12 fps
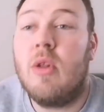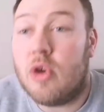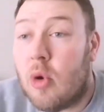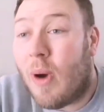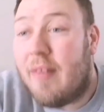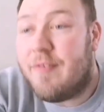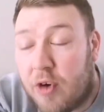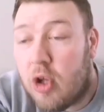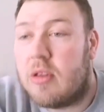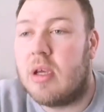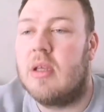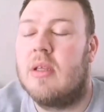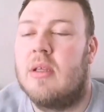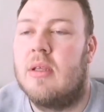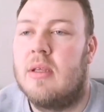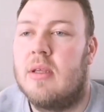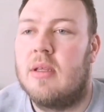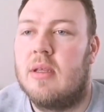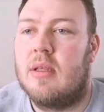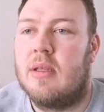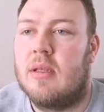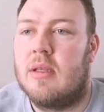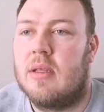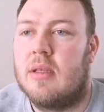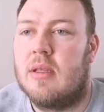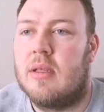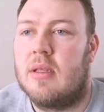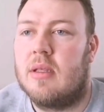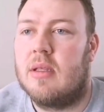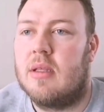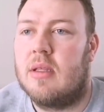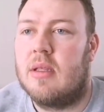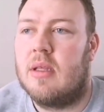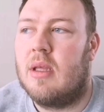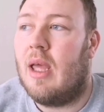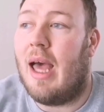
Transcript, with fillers: Are you wanting food? Uh, what's the options?